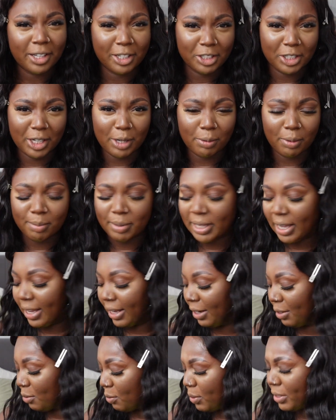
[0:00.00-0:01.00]
Do you get what I'm
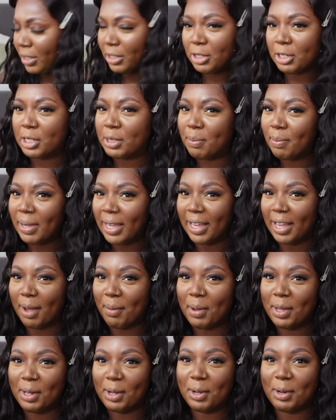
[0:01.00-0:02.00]
saying? Or is it just me? Am
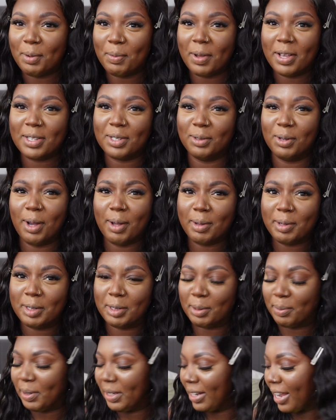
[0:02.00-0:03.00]
I the only person? Or am I
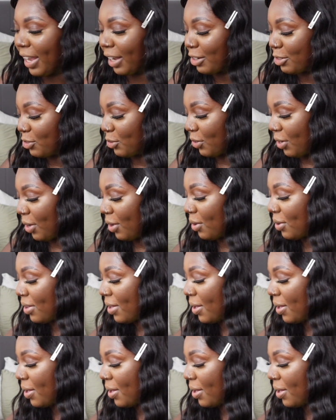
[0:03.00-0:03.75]
just being extra?